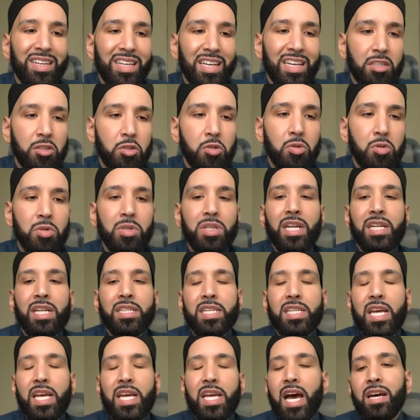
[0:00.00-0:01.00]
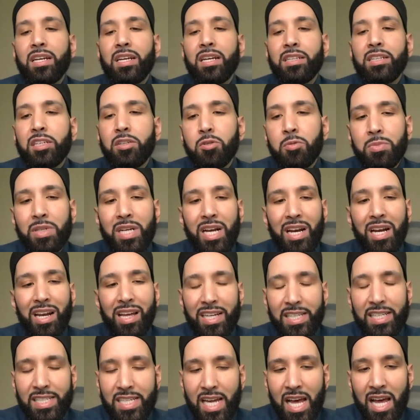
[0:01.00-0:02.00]
ka junnati ahadikum min
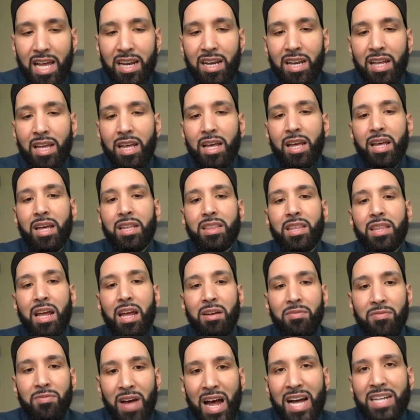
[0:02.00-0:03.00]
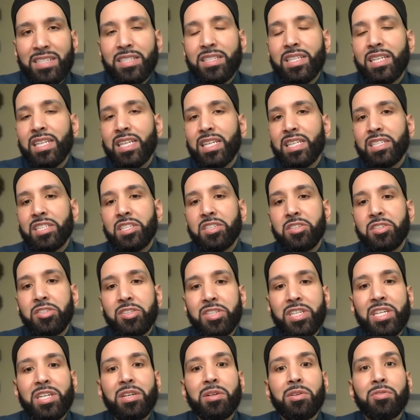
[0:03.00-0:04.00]
al-qital." That fasting is a
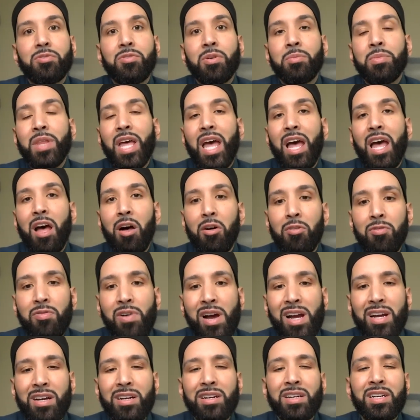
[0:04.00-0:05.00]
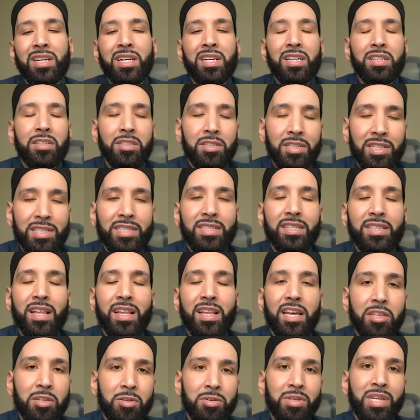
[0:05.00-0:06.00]
shield from the hellfire, just
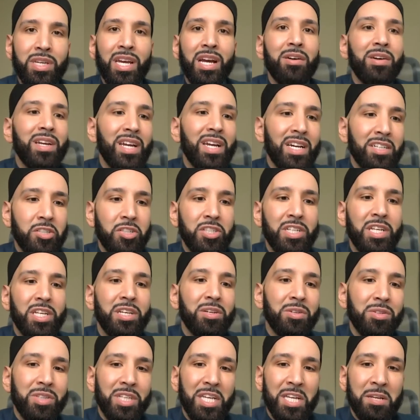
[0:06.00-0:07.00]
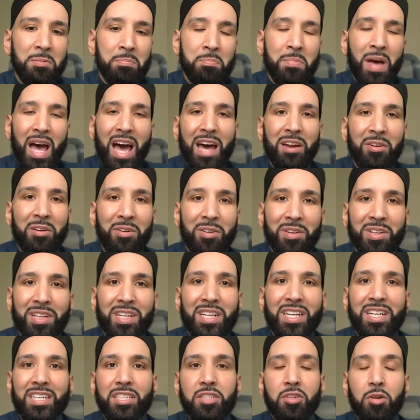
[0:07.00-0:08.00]
like you carry a shield in battle.
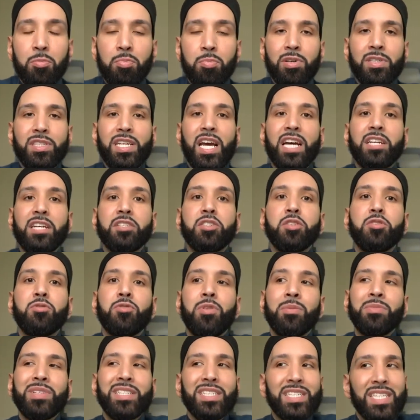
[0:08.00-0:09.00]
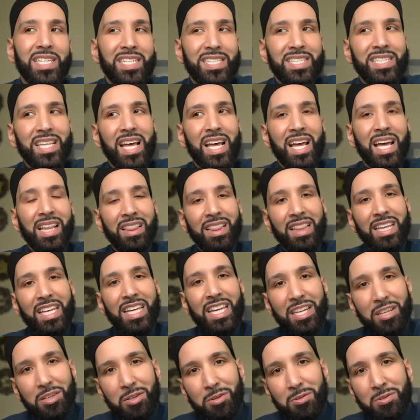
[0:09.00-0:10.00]
So it protects you from the sins that
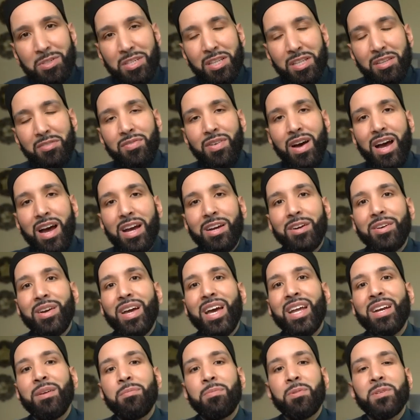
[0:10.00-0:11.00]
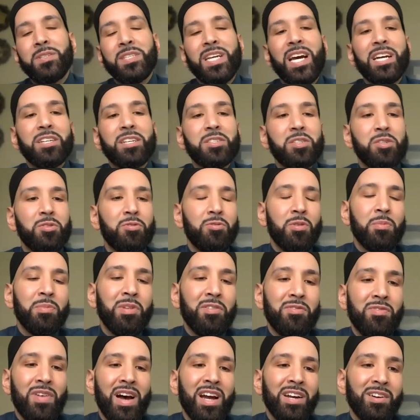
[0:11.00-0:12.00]
lead you to the fire, and it protects you from the
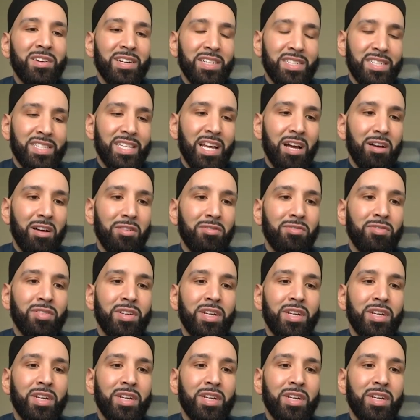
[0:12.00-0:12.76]
fire itself.